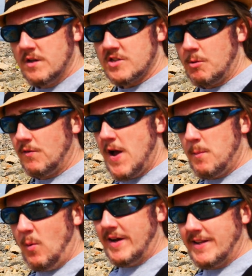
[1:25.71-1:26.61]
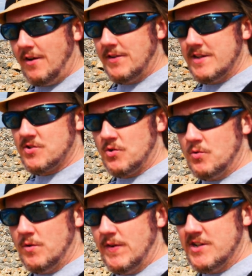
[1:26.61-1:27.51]
So I found my way down here
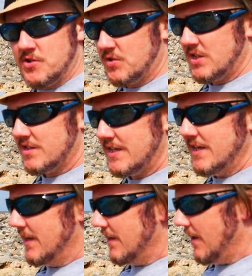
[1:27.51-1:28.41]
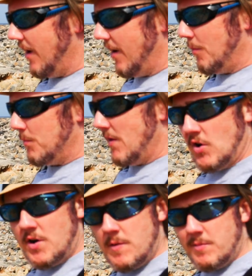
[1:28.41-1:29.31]
to the village of Sissi. Um, never
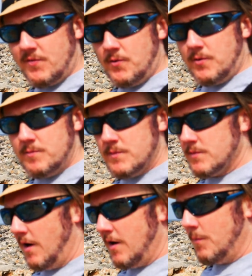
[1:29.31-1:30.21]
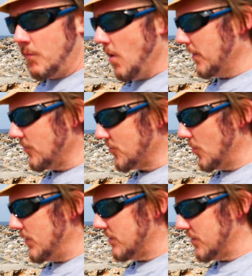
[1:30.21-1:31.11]
heard of it before. I'm kind of just
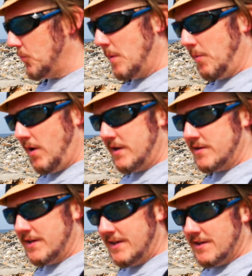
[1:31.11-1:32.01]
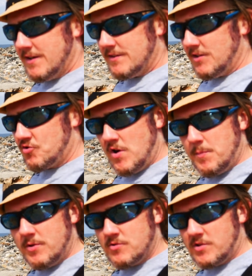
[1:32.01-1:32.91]
doing this a little bit blind this trip,
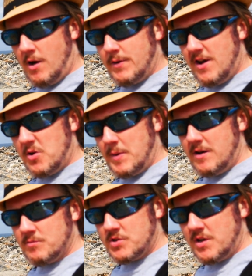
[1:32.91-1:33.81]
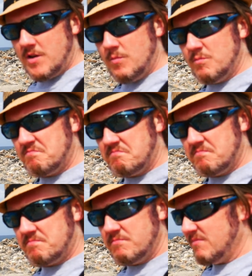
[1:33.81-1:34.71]
just going out and about, seeing
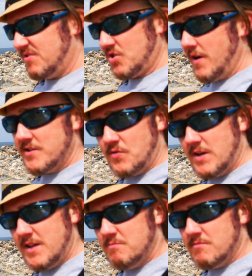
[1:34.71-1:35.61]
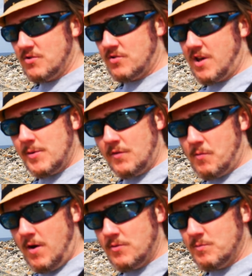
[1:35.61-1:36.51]
signs really, and just coming off
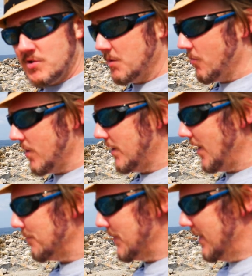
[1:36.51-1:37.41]
the road and seeing where I end up.